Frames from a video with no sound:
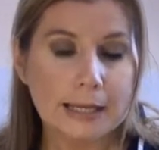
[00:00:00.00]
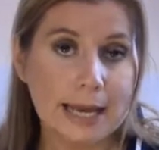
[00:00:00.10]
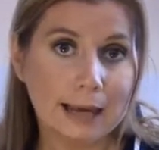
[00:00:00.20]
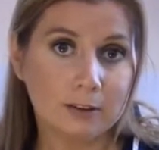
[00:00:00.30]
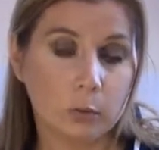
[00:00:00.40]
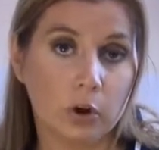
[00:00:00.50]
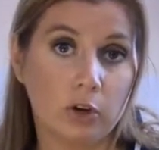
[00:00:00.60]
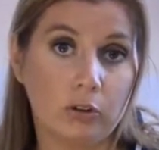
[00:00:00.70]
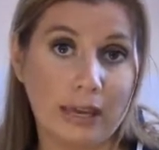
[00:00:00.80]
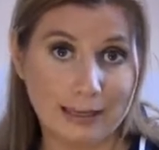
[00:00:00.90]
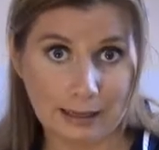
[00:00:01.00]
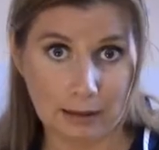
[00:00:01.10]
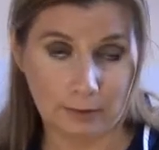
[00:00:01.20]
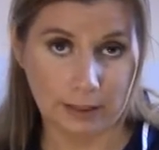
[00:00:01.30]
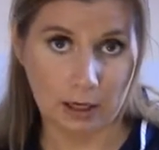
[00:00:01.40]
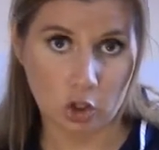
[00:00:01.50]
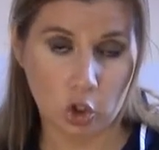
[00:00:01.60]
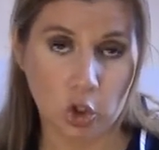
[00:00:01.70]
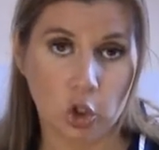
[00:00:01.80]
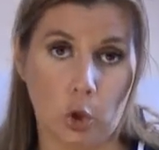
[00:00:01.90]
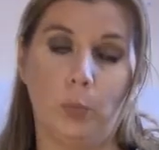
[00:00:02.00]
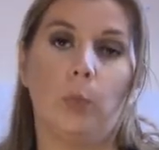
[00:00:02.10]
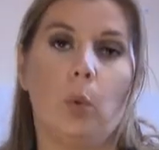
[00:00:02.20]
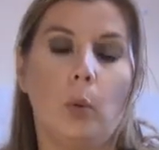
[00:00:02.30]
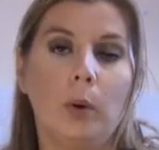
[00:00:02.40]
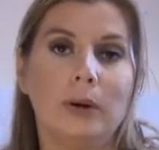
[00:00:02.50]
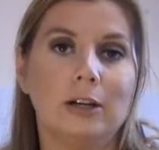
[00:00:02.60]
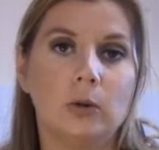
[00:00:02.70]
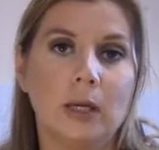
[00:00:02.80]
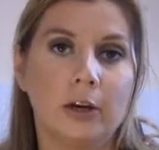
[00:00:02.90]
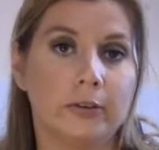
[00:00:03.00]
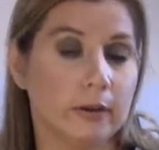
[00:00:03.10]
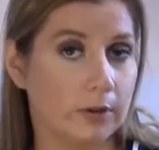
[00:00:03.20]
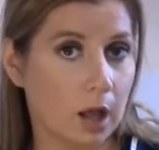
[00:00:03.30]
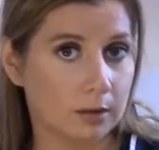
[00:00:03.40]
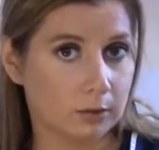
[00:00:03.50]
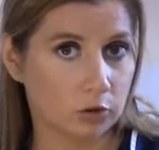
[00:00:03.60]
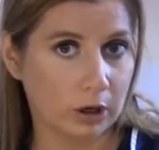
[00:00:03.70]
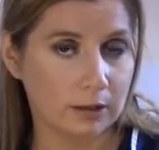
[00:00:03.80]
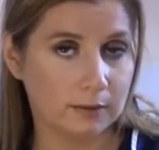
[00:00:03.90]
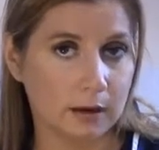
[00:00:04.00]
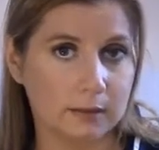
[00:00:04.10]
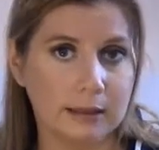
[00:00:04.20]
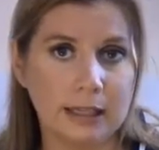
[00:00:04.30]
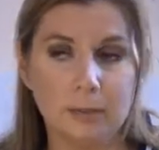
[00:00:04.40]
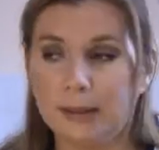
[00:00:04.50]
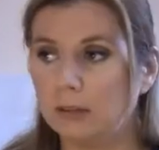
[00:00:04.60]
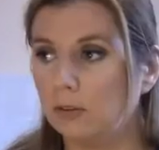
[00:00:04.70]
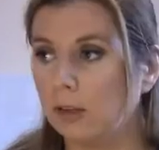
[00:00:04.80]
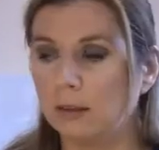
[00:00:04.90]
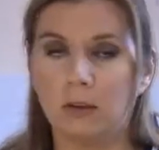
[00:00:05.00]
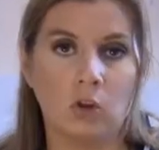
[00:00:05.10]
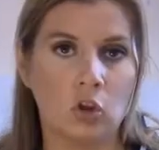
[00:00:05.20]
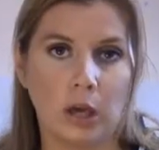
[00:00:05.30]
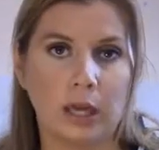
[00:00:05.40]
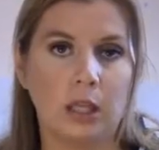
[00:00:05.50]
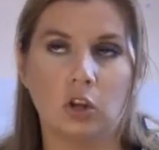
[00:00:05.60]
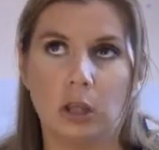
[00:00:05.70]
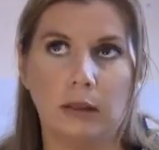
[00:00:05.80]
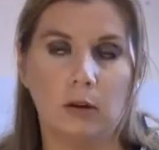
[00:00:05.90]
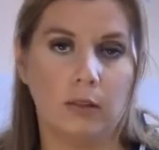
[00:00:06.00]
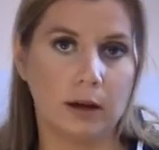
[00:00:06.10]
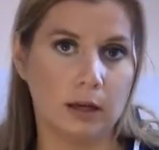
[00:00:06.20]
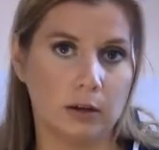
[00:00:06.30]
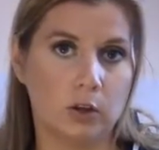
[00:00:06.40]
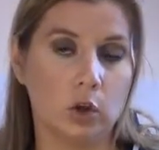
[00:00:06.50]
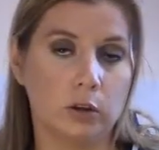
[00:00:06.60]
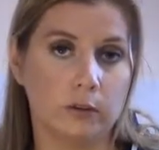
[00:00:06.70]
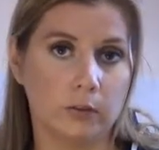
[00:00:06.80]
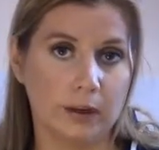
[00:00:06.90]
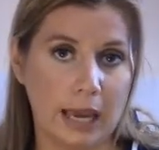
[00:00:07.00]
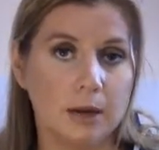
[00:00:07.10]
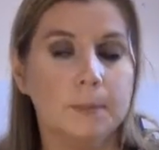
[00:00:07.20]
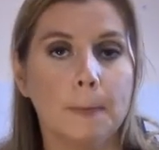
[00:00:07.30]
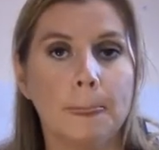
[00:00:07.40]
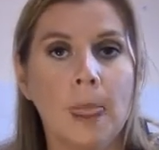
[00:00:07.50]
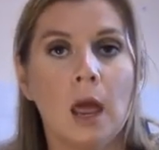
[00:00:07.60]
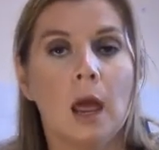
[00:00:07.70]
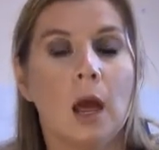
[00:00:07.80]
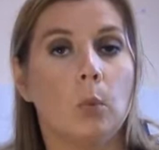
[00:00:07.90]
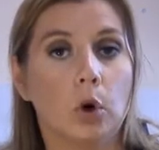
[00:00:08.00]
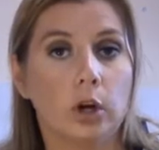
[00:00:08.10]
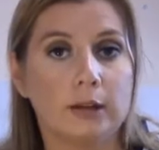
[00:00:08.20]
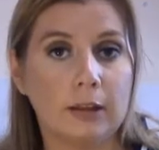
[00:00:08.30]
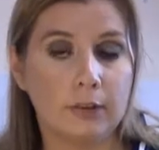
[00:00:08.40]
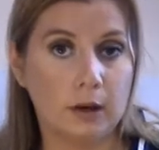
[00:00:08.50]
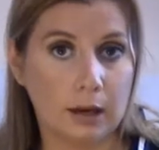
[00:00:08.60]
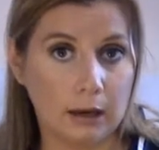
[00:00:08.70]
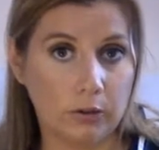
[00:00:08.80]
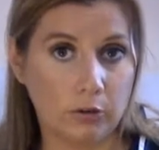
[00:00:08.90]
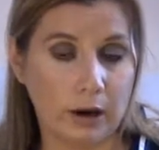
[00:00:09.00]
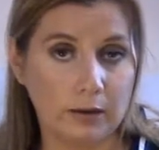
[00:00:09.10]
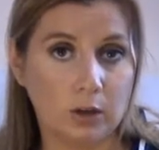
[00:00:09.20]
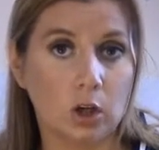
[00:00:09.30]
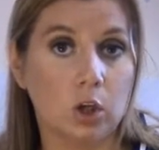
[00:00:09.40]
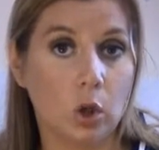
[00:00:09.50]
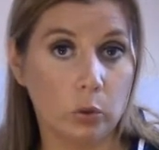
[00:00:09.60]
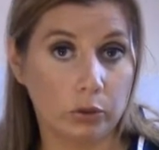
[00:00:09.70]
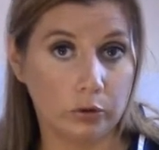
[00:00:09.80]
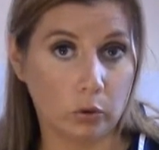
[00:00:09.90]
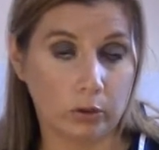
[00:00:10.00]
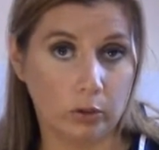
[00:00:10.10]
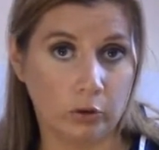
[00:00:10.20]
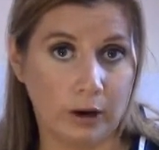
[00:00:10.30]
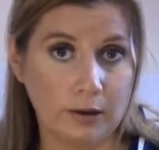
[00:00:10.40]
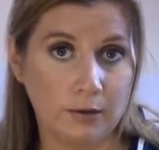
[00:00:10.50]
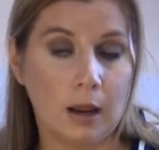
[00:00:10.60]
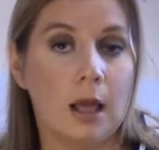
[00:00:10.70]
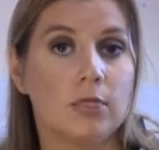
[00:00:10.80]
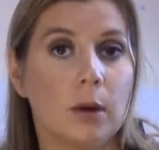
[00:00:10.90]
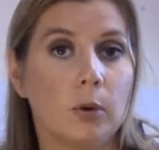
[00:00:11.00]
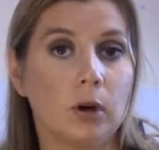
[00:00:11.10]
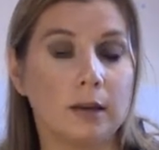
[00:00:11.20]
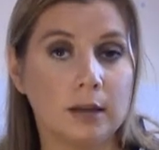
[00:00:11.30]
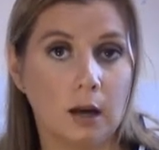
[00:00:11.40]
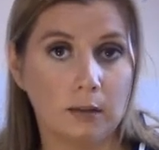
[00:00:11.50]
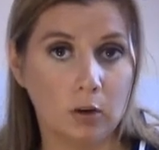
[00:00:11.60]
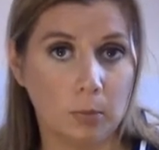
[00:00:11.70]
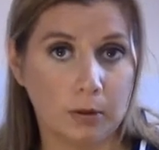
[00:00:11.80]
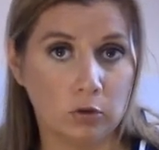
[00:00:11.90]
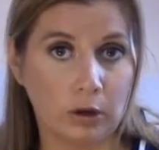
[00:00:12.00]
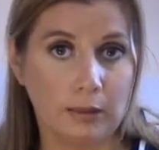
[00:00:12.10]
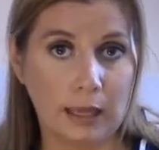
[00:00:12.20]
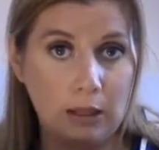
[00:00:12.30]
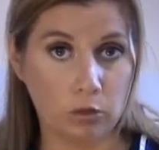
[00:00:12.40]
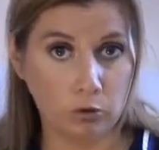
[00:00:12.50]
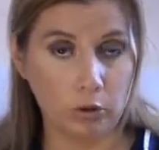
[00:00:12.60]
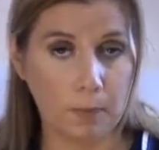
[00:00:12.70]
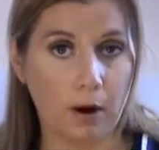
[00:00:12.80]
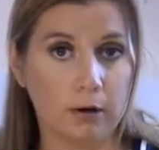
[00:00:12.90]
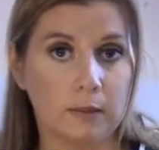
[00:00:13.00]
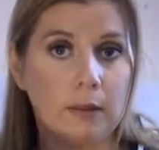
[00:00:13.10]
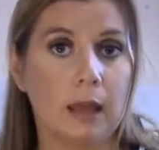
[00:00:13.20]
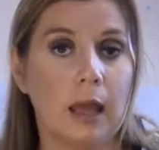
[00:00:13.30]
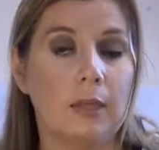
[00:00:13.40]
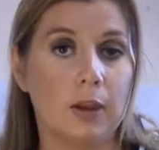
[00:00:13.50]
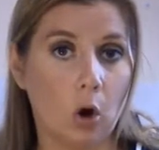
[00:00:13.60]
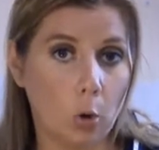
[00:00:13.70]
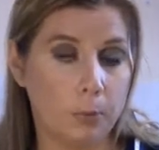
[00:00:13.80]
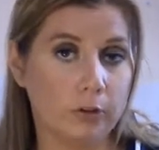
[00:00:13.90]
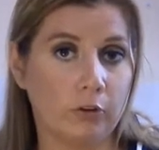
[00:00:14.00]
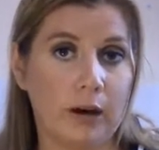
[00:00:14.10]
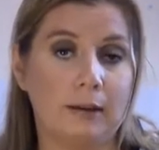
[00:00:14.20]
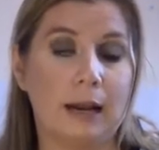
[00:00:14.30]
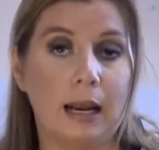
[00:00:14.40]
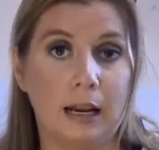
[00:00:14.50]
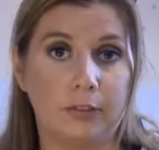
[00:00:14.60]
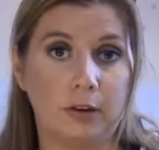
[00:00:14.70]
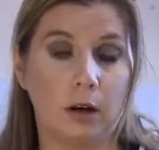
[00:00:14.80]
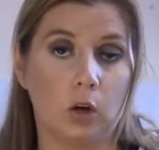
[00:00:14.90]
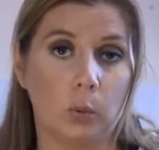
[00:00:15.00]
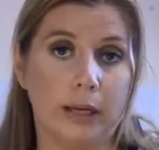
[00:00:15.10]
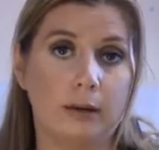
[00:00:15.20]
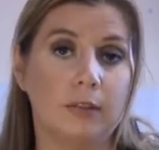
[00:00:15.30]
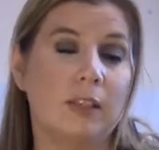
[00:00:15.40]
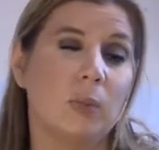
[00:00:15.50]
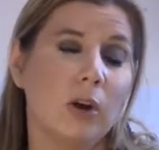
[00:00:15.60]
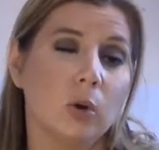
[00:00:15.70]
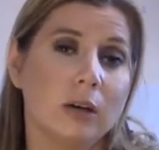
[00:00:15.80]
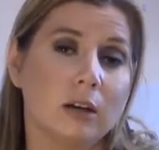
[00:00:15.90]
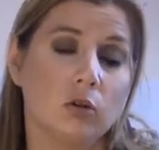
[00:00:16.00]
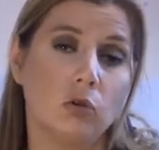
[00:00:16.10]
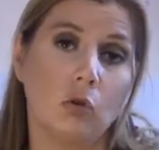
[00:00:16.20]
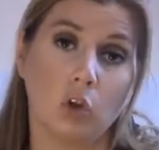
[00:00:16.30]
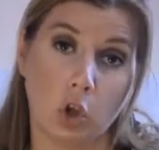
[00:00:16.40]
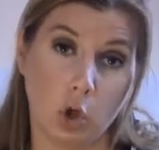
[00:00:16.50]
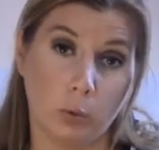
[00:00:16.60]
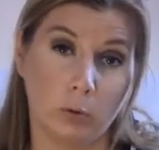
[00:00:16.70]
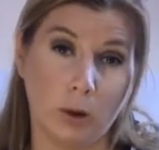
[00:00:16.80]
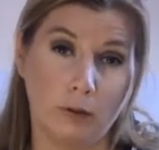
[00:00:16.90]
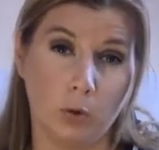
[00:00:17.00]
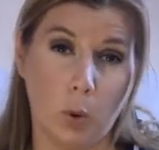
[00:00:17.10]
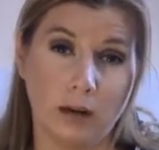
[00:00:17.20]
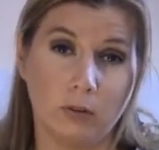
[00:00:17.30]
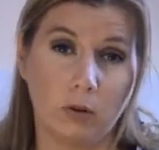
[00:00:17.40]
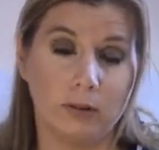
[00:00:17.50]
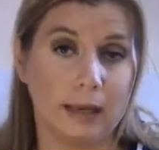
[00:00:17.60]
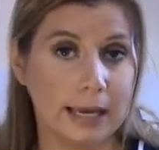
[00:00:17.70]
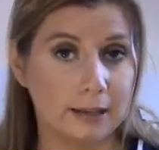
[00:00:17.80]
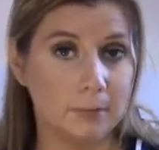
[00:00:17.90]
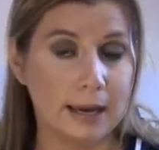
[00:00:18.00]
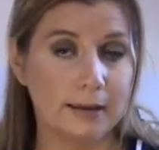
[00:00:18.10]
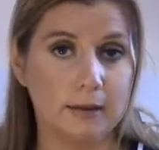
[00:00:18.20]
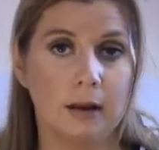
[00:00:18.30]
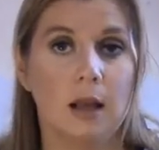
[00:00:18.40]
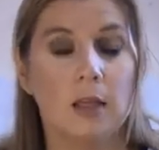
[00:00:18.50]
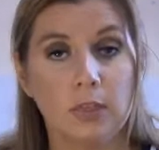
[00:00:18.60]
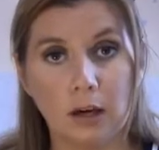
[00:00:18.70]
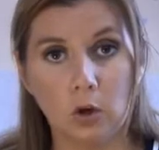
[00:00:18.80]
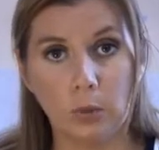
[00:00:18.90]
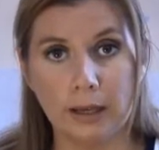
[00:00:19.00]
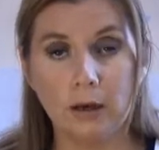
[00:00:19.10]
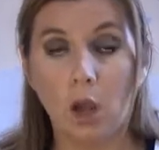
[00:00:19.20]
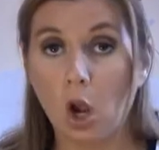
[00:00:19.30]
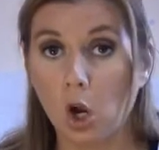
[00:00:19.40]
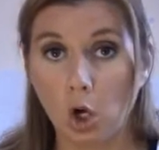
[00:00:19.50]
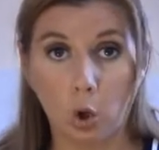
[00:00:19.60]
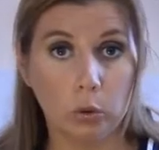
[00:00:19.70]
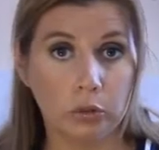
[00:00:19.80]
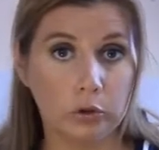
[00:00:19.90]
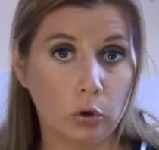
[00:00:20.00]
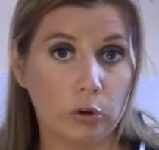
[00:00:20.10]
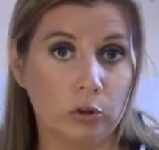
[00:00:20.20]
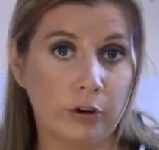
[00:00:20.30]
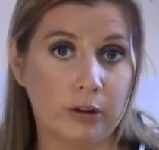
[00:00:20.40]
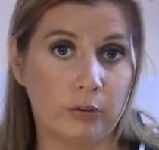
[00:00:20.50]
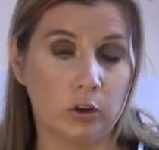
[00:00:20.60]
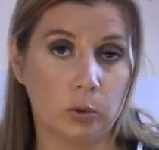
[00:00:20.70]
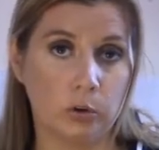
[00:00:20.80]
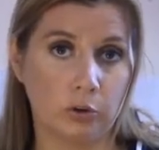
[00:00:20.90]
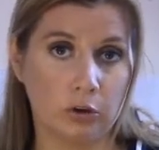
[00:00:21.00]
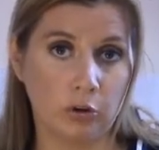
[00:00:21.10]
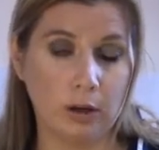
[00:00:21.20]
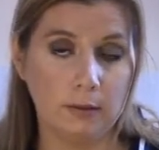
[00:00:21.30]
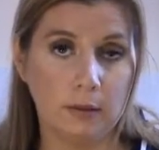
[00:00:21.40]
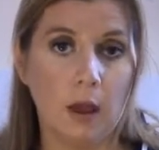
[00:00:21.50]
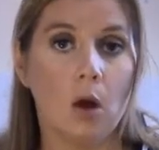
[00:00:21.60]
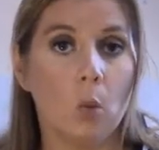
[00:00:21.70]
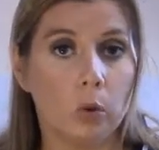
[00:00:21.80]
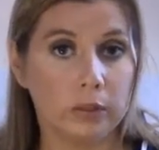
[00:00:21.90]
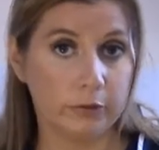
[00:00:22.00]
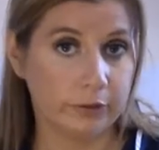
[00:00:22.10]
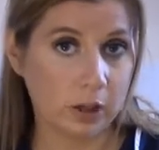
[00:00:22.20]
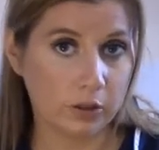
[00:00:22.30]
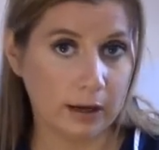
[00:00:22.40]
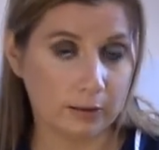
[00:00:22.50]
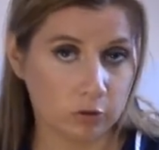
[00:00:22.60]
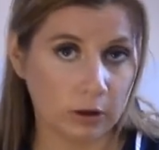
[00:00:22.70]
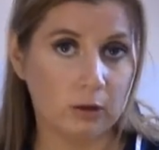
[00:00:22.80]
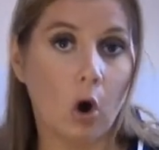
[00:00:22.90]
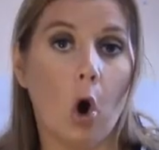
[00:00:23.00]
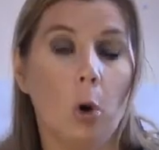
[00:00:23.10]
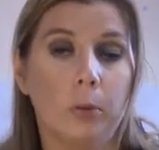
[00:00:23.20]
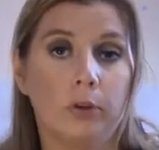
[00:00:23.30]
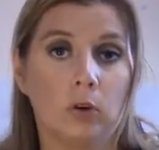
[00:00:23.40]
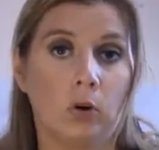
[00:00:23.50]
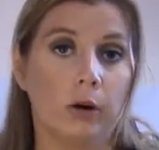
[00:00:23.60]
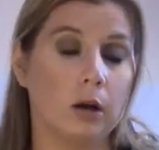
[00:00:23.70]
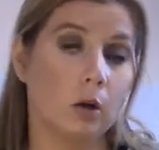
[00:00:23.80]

Next, we're going to do the in and out stage. So what we want to do here is have lots of treats, lots of little bits of sausage, chicken, cheese, all that kind of good stuff again. We're going to take the dog out of the crate, close the doors of the crate, then we're going to toss a couple of treats in through the bars, and then open the crate and let the dog go in. This is where you can introduce a cue as well if you want. So you can say into bed, They'll go in, close the door as they're eating their two or three treats. Once they finish the last treat, open the door